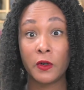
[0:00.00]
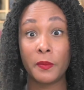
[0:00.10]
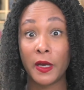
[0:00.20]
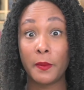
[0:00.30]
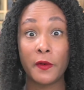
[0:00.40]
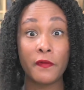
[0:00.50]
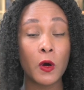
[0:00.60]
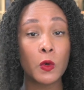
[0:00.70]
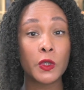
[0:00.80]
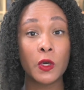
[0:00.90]
to pick up your
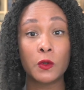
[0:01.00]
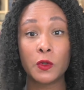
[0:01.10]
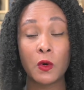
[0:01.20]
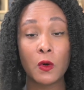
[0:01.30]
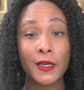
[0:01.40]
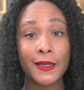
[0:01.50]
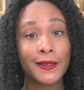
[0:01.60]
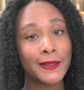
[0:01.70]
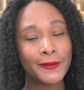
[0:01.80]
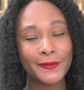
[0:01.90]
phone to go scrolling
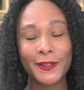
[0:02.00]
up,